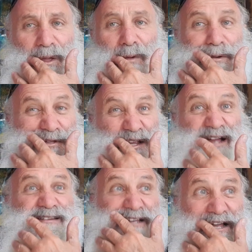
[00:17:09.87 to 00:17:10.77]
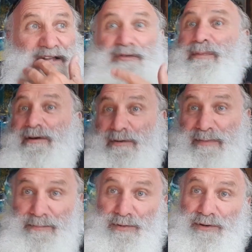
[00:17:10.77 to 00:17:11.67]
When you say Atah, you better
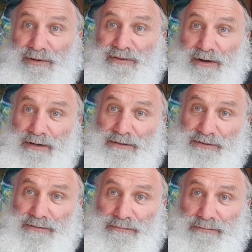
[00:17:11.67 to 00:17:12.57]
remember who you're talking to.